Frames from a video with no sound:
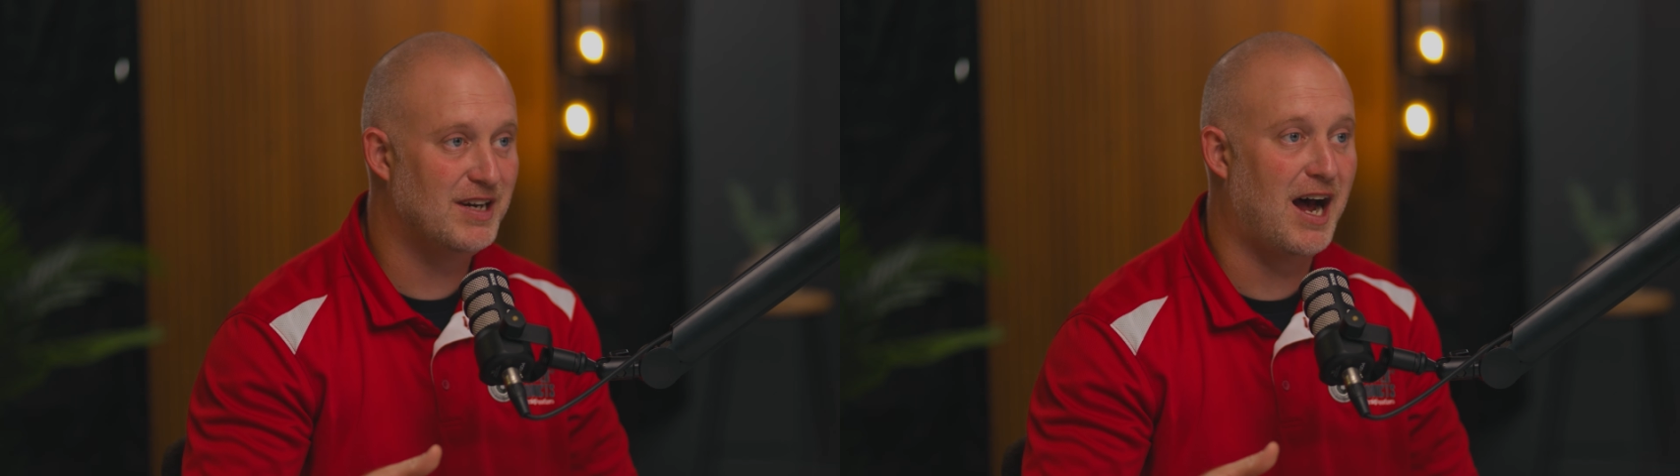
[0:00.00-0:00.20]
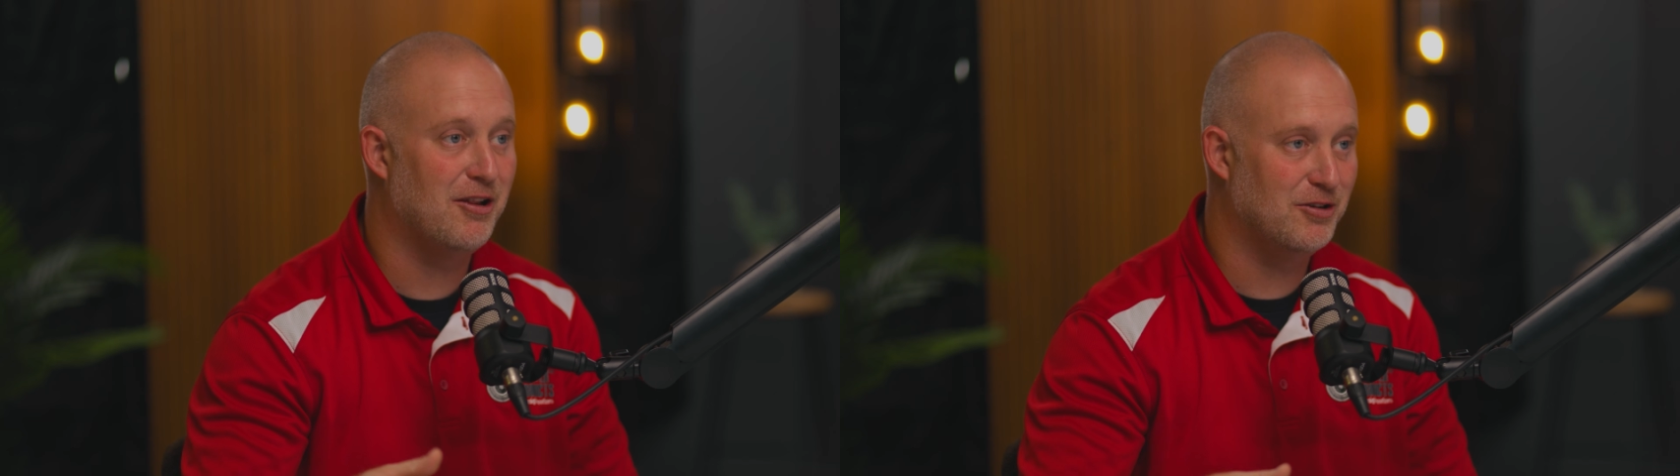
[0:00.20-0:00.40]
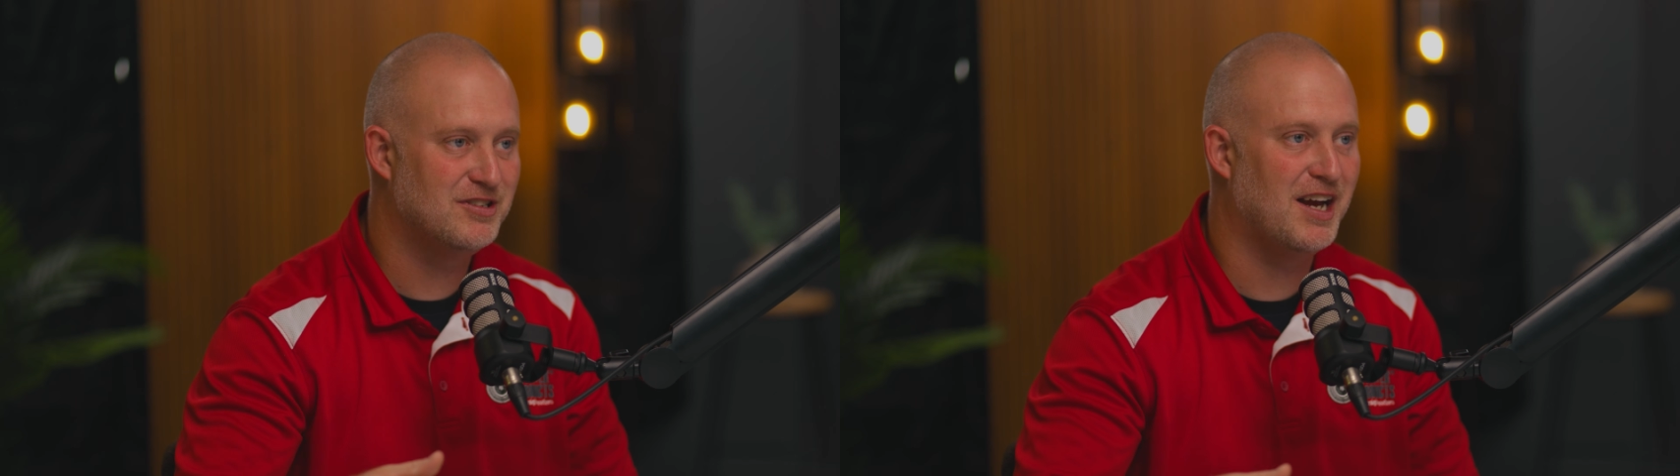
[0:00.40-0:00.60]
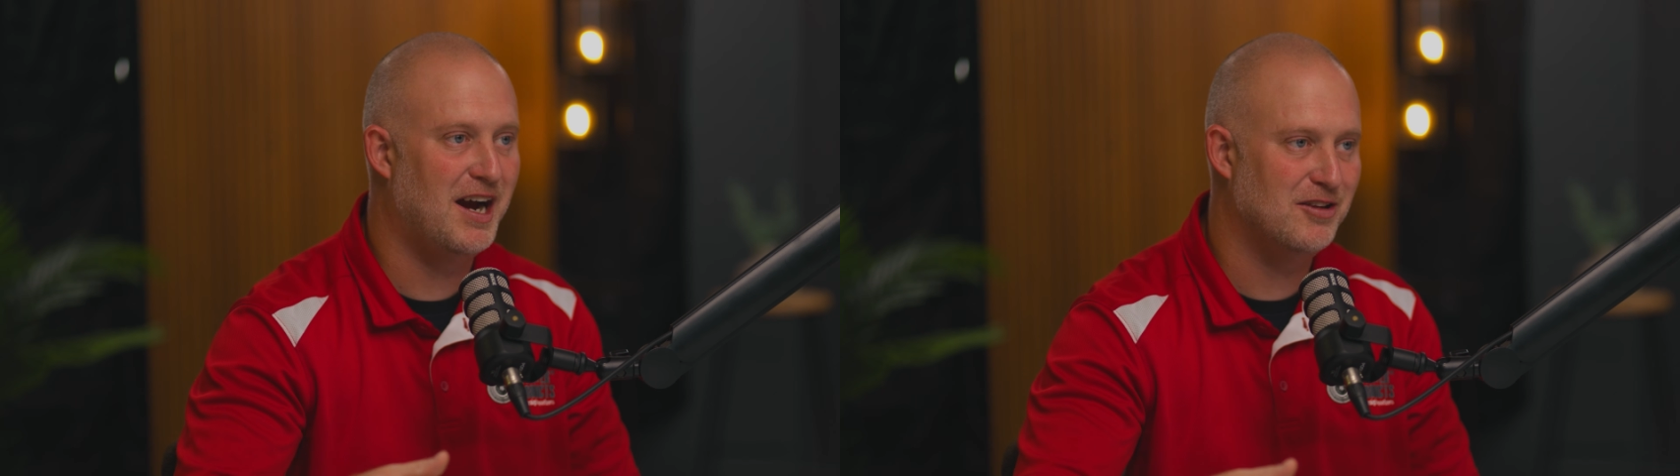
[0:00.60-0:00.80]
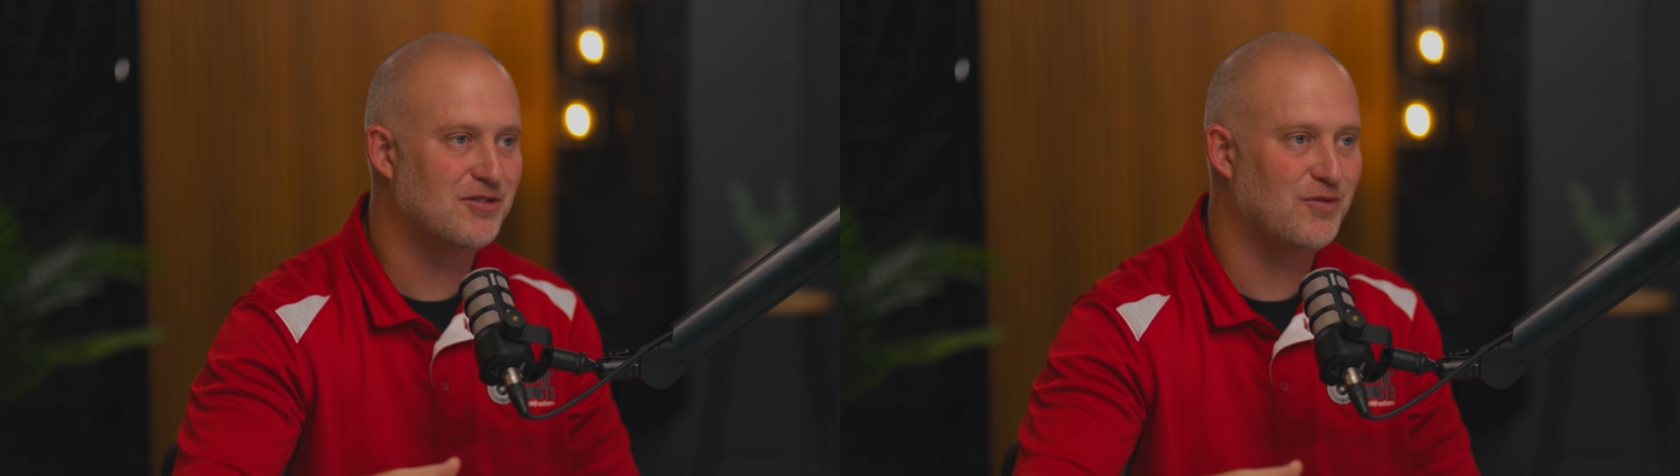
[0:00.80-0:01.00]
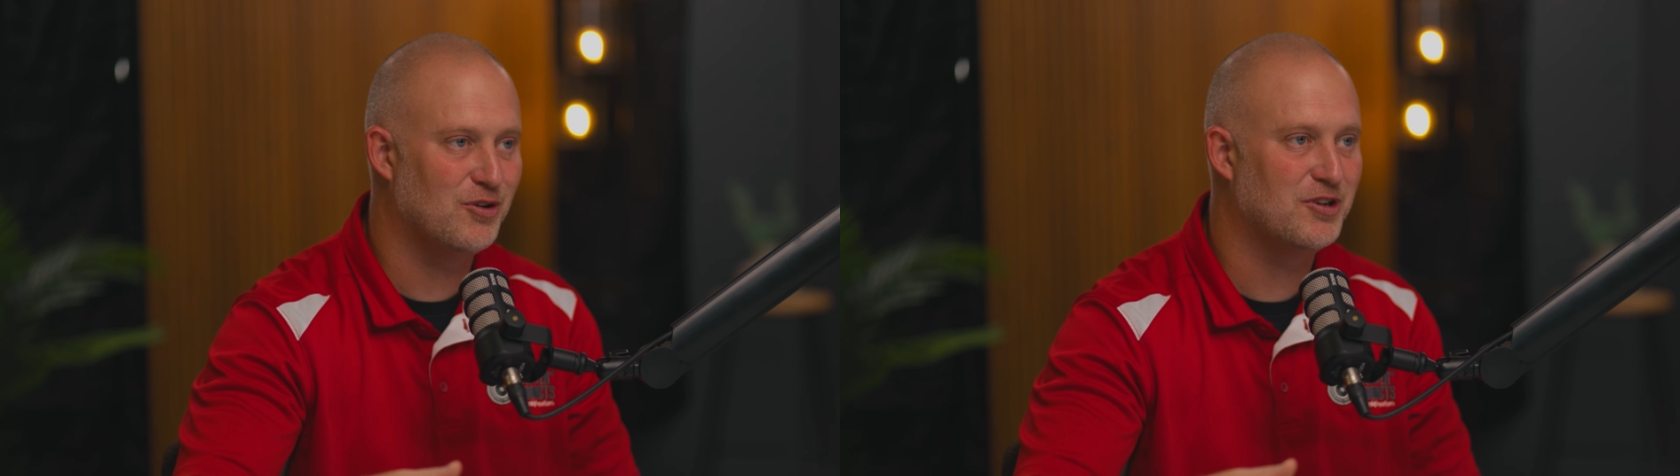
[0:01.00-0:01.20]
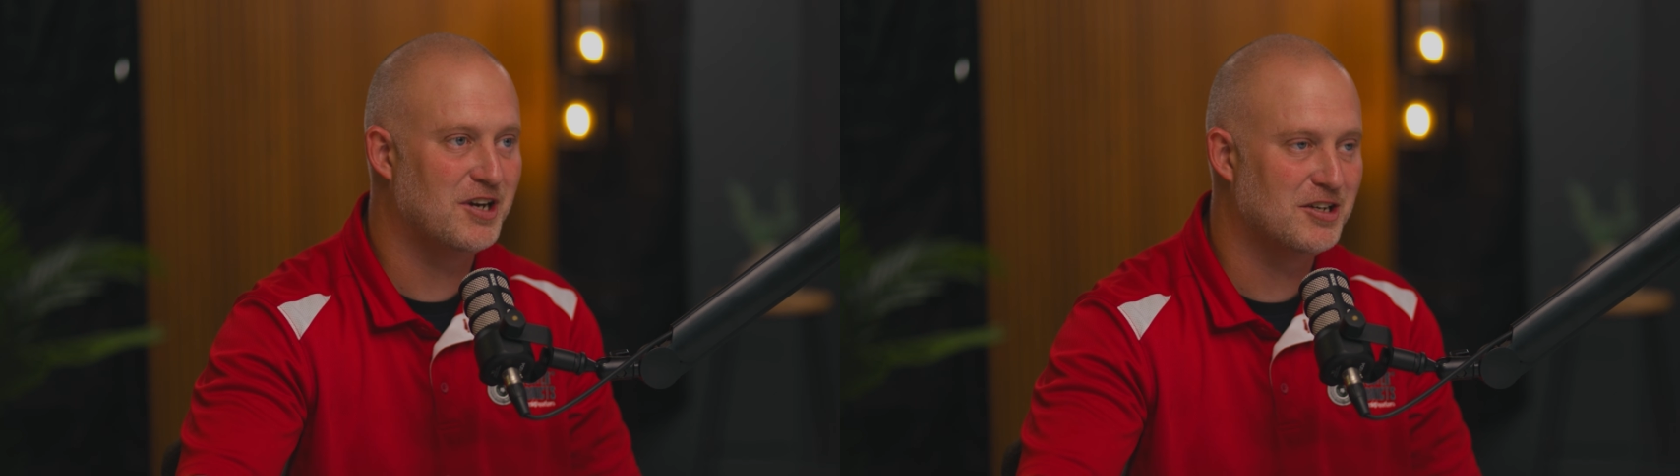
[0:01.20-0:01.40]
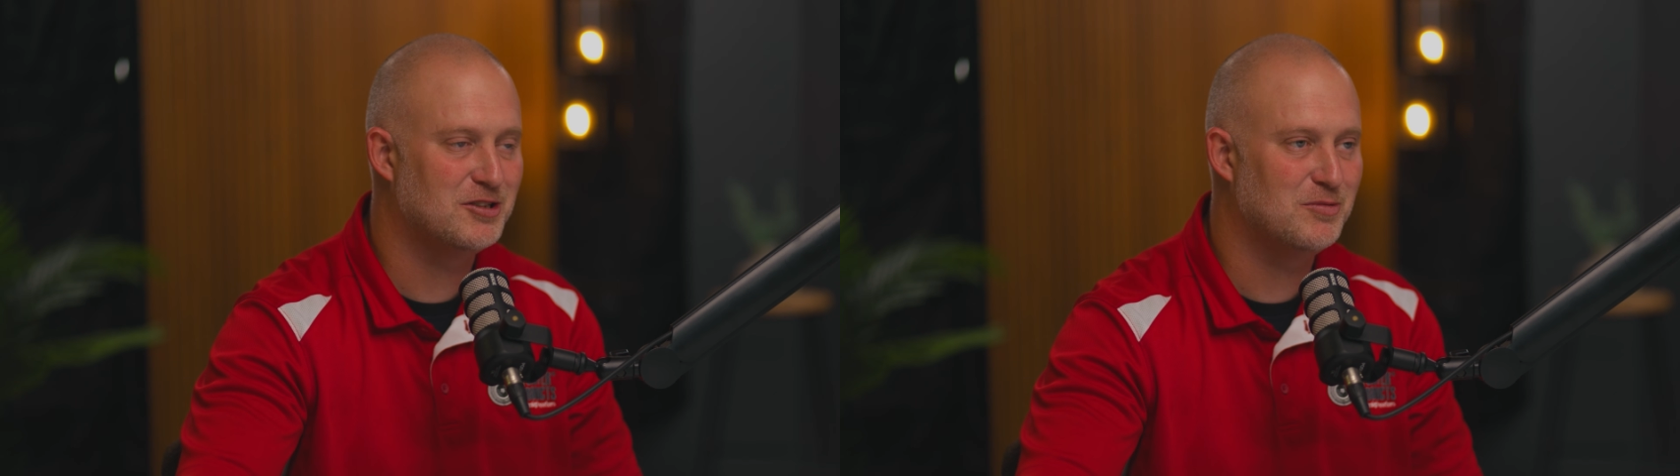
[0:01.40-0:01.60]
dollar signs for the
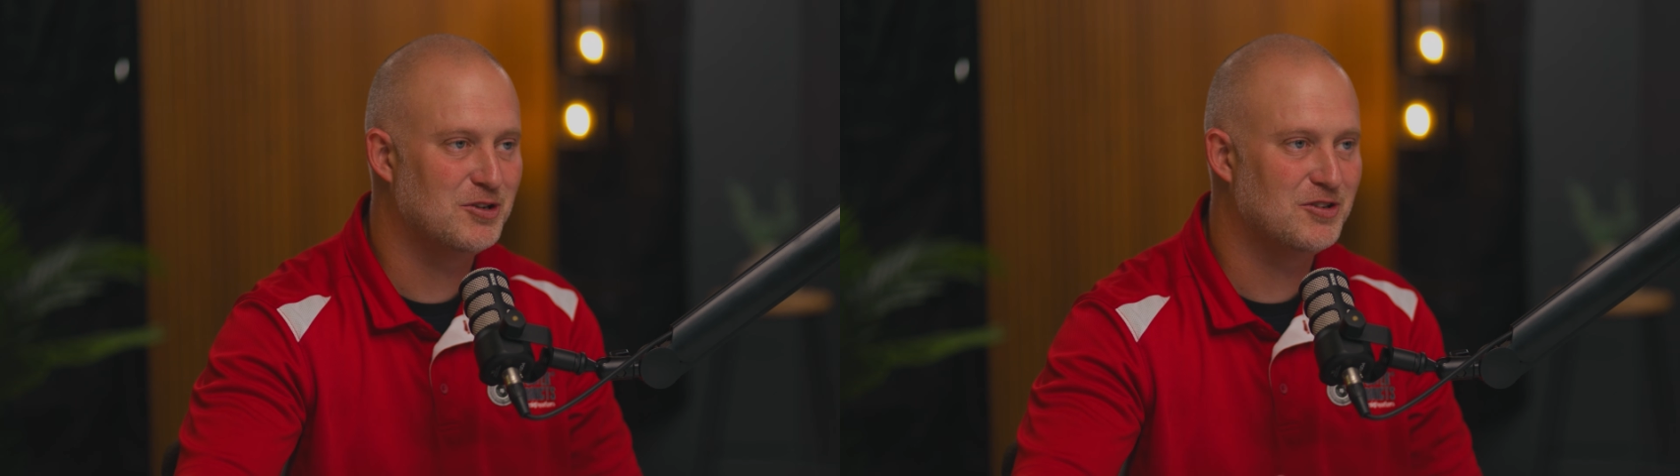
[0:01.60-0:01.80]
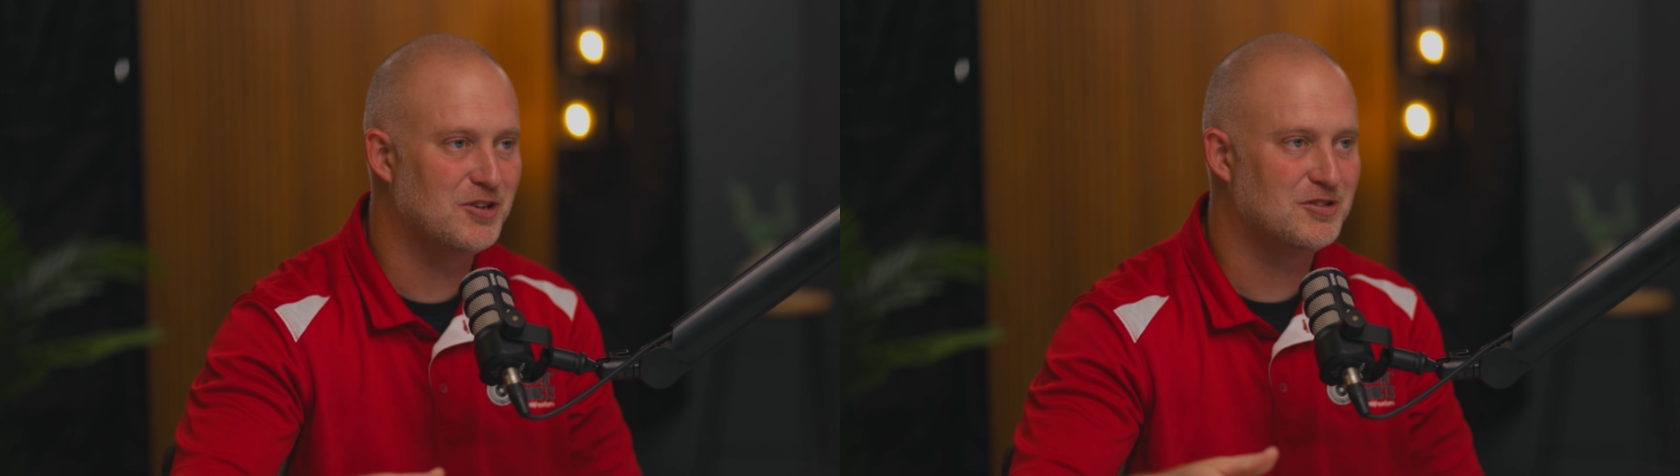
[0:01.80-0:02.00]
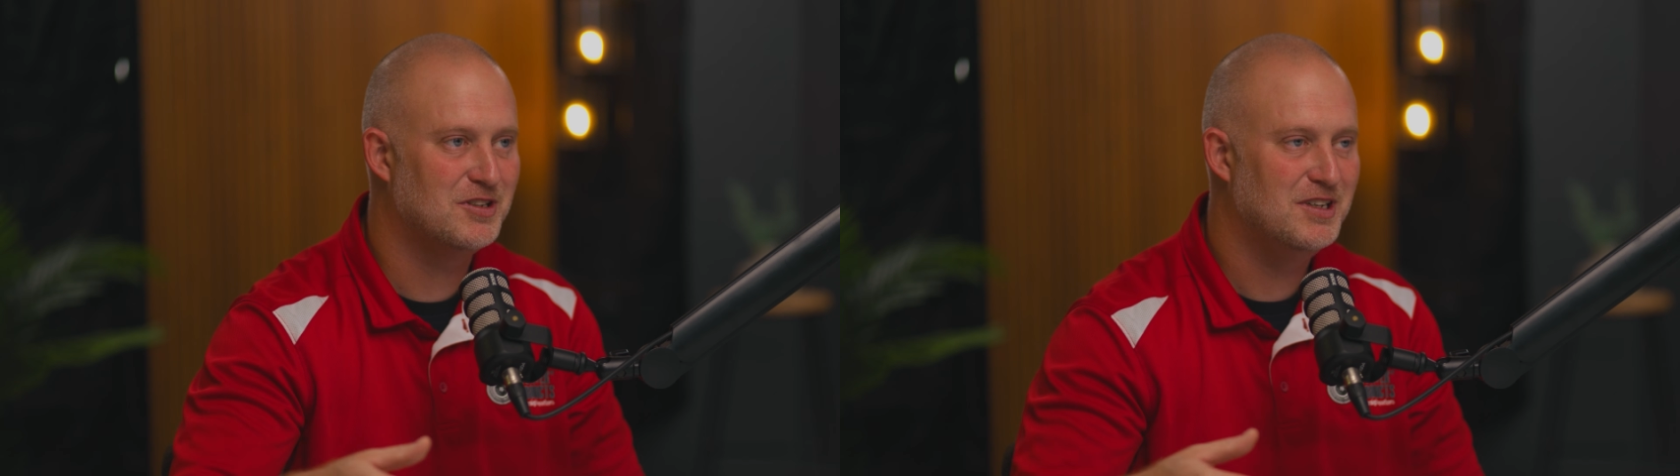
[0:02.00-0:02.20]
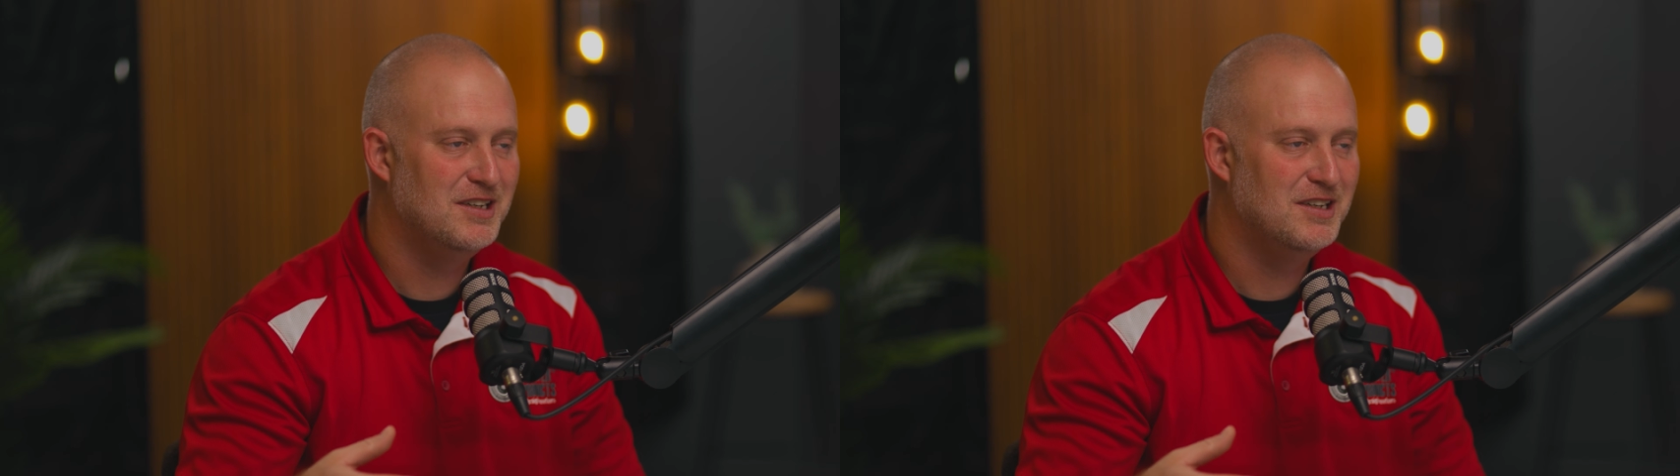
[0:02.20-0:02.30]
customer. So there's